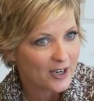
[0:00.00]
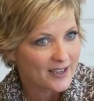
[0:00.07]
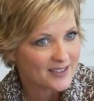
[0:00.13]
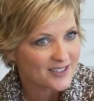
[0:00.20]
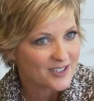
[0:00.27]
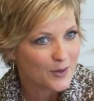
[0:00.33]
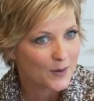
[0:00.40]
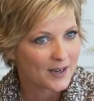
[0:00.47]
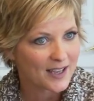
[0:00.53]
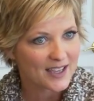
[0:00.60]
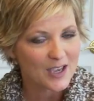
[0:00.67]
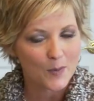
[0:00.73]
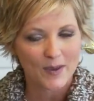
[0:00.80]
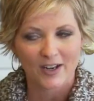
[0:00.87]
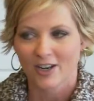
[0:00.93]
is, who our
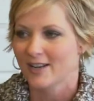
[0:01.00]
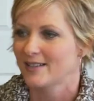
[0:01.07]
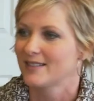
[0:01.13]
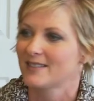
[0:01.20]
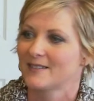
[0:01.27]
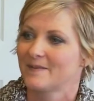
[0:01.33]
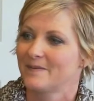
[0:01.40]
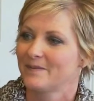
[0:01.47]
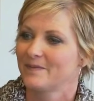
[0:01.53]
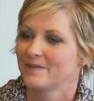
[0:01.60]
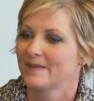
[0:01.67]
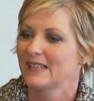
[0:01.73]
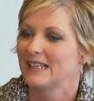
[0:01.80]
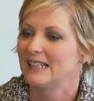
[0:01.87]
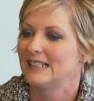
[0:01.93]
lucky winner is.
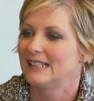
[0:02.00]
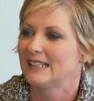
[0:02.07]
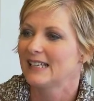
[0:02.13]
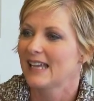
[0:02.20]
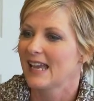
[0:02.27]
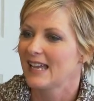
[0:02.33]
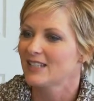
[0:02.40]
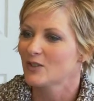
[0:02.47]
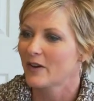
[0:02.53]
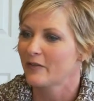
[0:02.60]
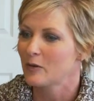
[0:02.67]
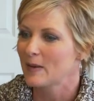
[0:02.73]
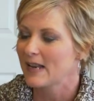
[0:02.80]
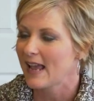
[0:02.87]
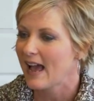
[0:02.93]
Okay, so
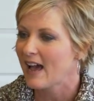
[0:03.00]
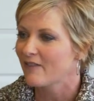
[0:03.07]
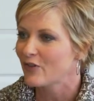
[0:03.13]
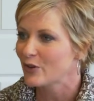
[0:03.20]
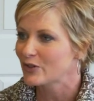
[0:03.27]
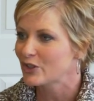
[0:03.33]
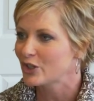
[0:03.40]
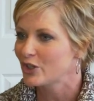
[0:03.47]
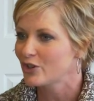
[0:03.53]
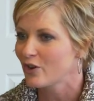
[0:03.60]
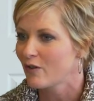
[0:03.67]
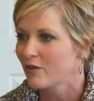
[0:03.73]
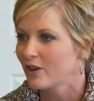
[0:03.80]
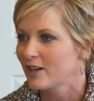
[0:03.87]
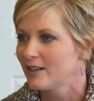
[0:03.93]
everybody have those turned
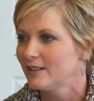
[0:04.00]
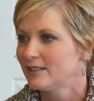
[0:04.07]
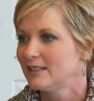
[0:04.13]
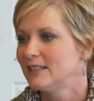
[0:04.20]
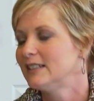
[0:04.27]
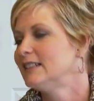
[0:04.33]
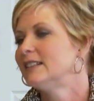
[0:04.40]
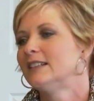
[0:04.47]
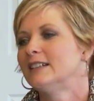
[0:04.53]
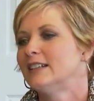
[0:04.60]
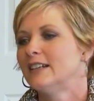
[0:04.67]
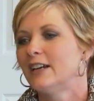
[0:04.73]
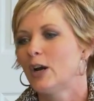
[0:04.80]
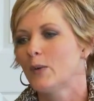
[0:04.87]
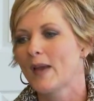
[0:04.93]
over.
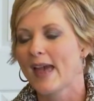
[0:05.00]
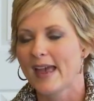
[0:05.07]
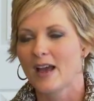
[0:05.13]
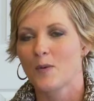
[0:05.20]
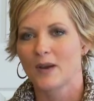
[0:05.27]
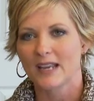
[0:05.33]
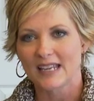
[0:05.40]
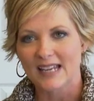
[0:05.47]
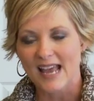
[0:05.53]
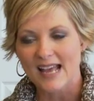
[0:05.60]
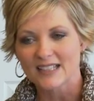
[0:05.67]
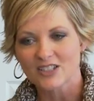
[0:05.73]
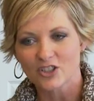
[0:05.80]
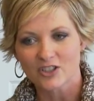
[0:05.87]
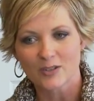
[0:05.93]
Okay, I want you to
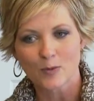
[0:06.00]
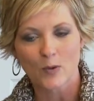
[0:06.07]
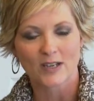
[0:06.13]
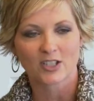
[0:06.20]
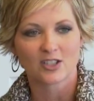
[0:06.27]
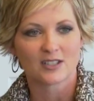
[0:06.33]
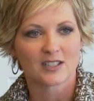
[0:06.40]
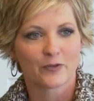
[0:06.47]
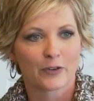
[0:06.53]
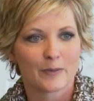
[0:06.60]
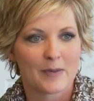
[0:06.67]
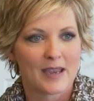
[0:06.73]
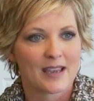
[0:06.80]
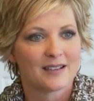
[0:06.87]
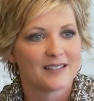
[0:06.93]
answer some questions for
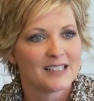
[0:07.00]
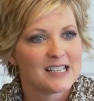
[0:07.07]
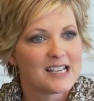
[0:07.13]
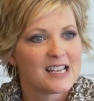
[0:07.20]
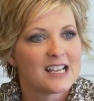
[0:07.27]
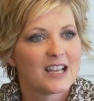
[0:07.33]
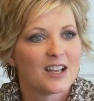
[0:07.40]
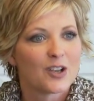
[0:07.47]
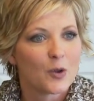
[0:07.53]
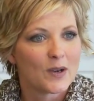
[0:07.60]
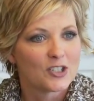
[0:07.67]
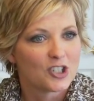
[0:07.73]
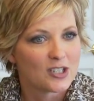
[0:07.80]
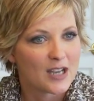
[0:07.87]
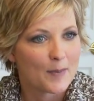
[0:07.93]
me.
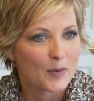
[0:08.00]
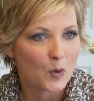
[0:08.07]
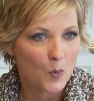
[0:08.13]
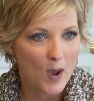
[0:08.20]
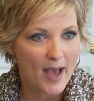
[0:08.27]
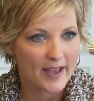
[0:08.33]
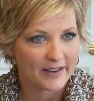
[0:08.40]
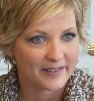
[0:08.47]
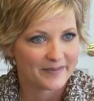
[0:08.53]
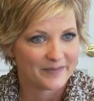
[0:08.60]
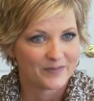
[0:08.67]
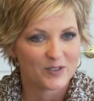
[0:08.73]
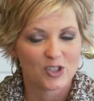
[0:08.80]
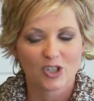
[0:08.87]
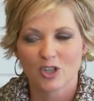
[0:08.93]
Question number 1,
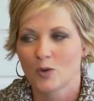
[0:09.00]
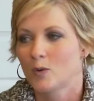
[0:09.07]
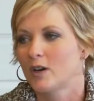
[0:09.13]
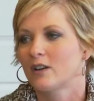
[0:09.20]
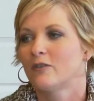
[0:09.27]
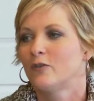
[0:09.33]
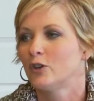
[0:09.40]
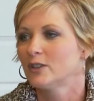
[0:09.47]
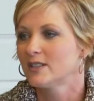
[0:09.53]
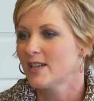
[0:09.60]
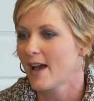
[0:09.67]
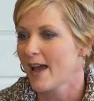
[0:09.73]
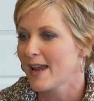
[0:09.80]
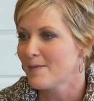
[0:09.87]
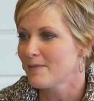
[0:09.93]
do you work
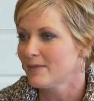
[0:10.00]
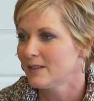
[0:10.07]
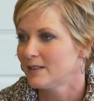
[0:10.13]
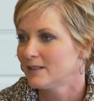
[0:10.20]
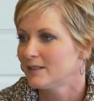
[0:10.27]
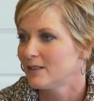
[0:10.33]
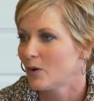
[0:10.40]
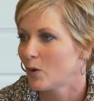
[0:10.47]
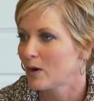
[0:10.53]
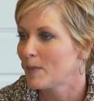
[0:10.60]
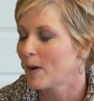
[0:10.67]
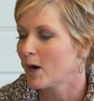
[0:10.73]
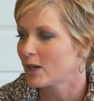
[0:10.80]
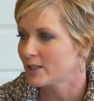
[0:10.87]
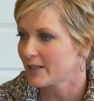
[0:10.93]
full-time or
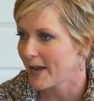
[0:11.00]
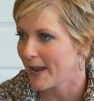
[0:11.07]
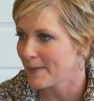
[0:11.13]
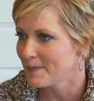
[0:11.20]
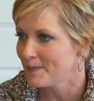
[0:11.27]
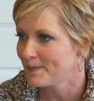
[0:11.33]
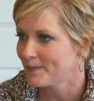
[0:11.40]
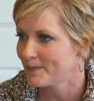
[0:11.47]
part-time?